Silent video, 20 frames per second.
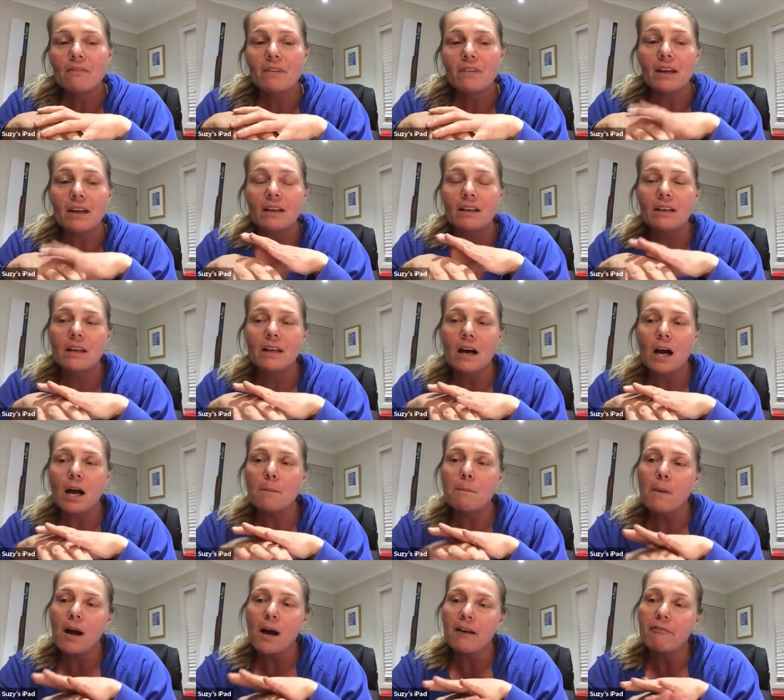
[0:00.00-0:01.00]
then
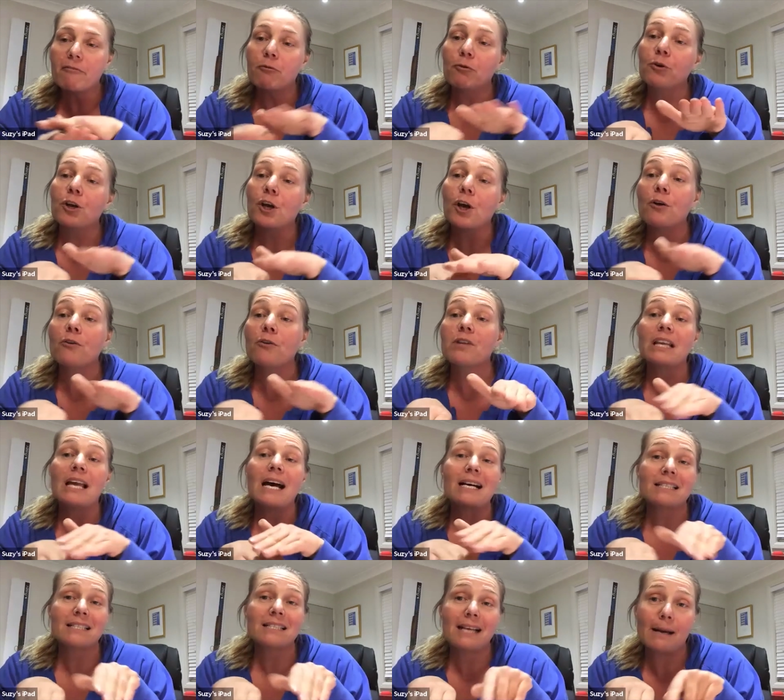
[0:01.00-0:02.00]
I might forego the
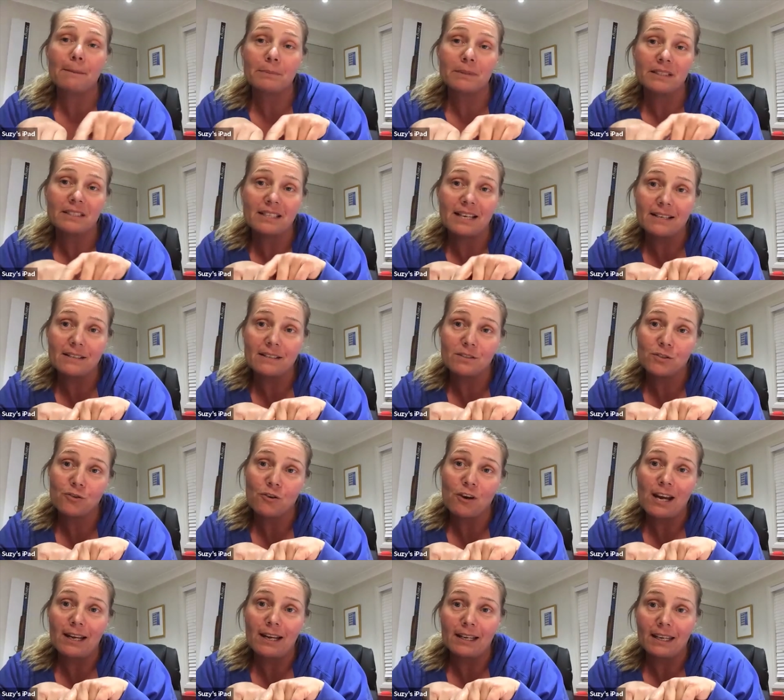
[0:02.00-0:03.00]
last couple of days
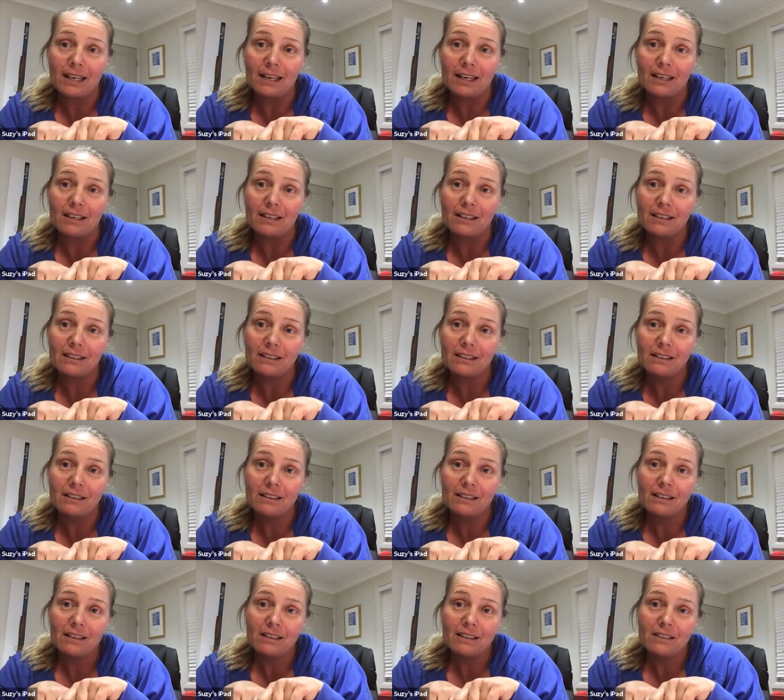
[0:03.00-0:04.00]
training
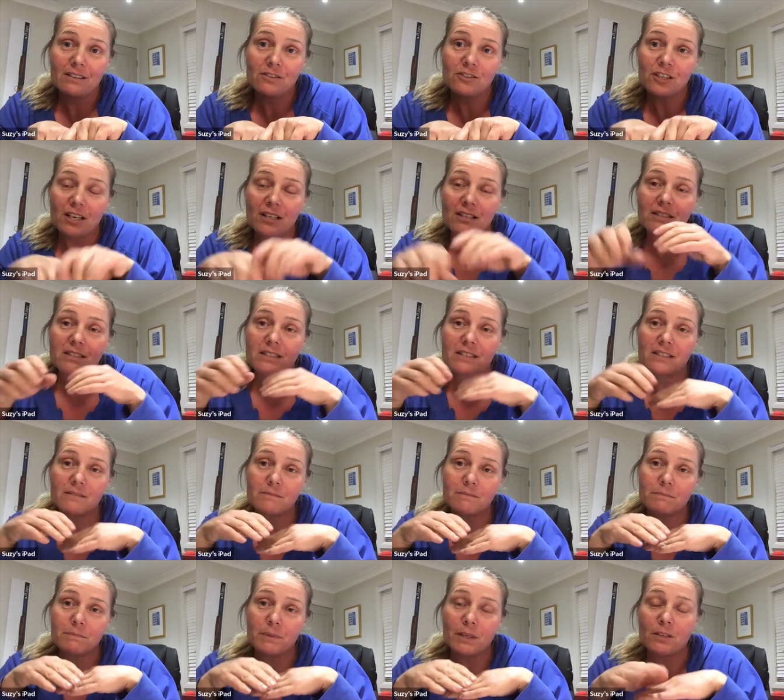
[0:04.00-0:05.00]

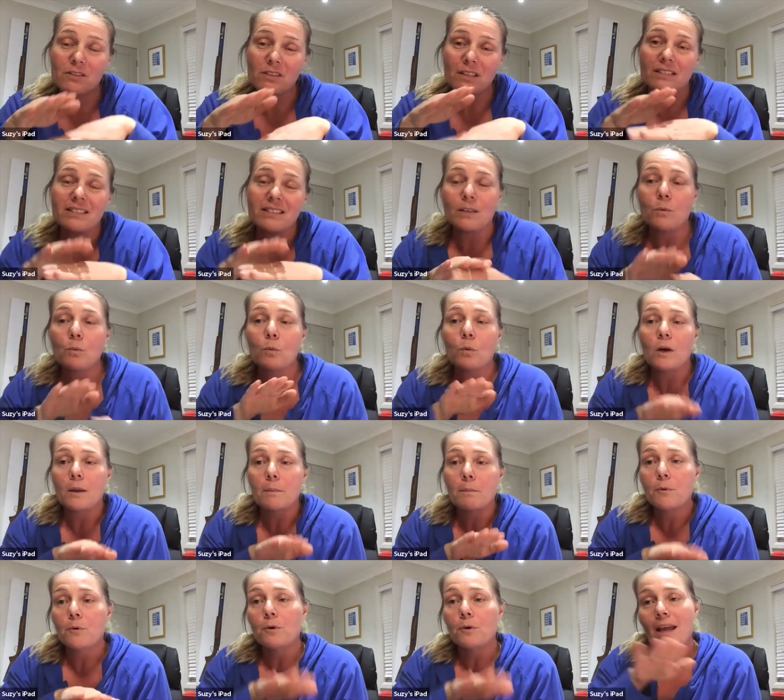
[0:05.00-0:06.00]
just because I didn't want
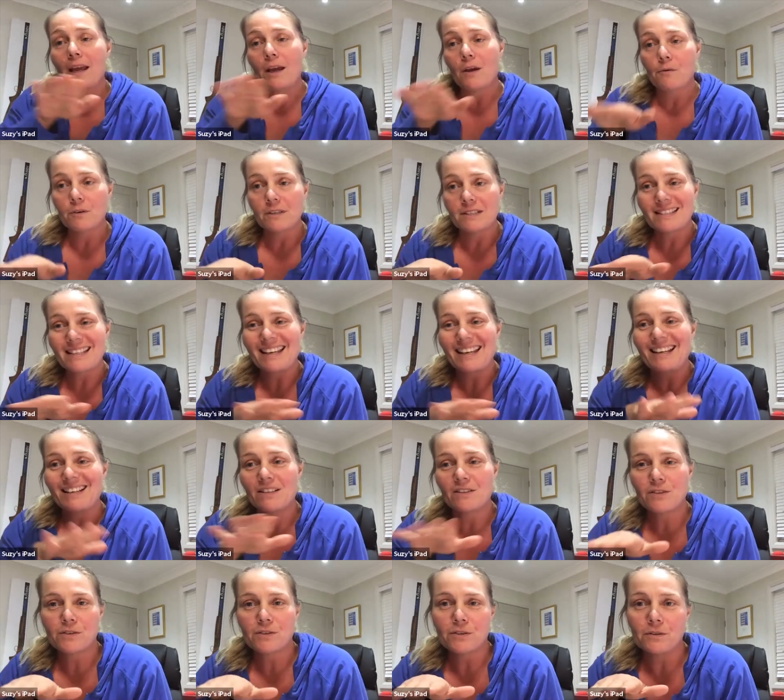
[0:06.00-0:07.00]
to put errors
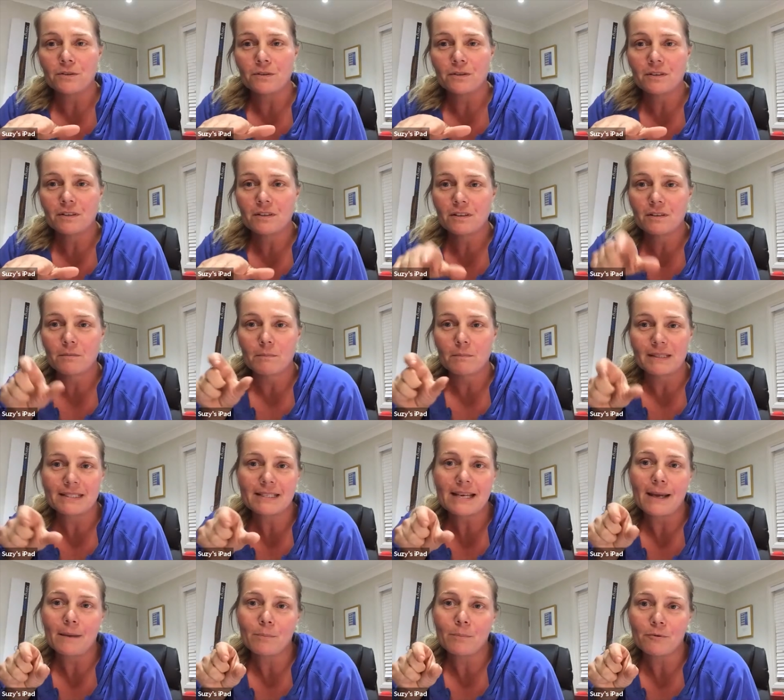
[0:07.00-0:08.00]
into my
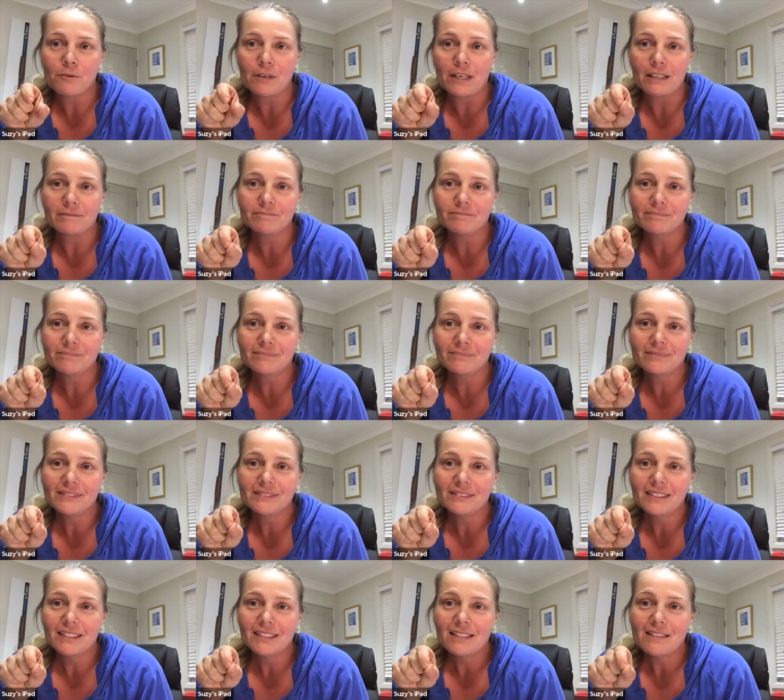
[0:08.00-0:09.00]
tapering.
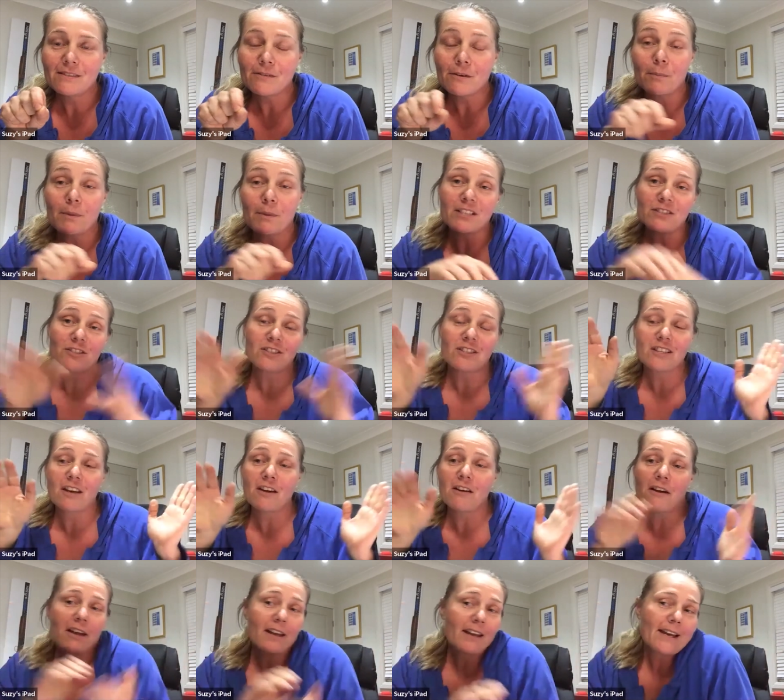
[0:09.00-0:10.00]
Hmm. So I might just go,
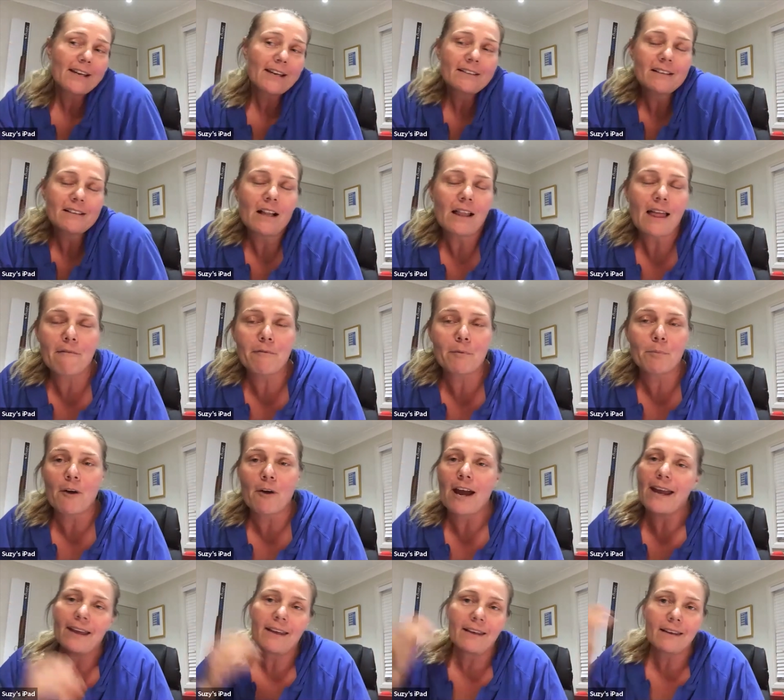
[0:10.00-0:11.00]
okay, I'll have a
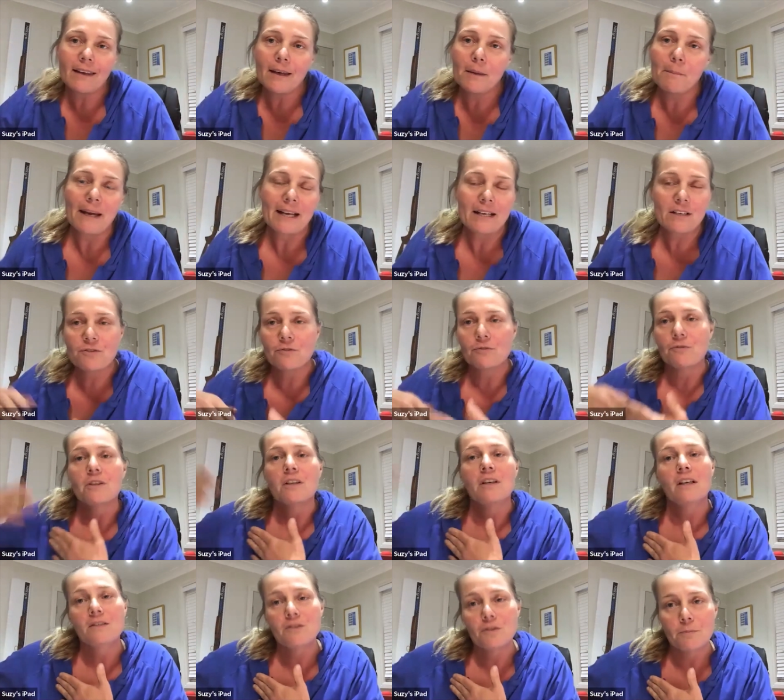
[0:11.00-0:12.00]
break and make sure
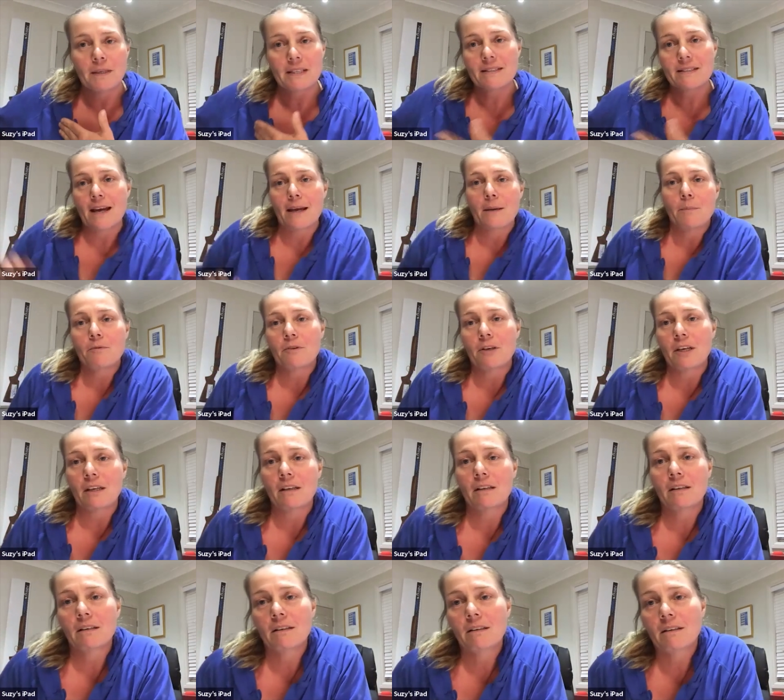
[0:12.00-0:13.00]
that I do my
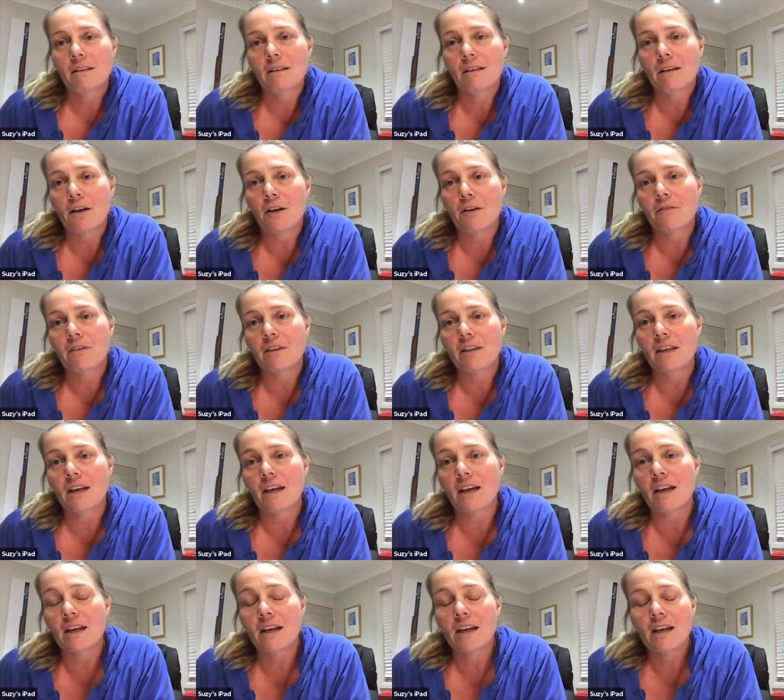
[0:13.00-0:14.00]
tapering over
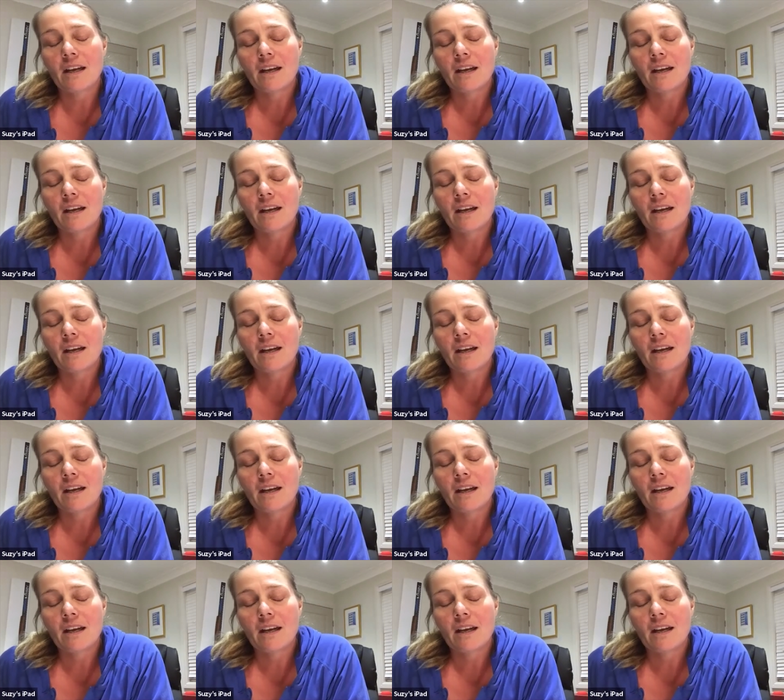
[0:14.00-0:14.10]
there.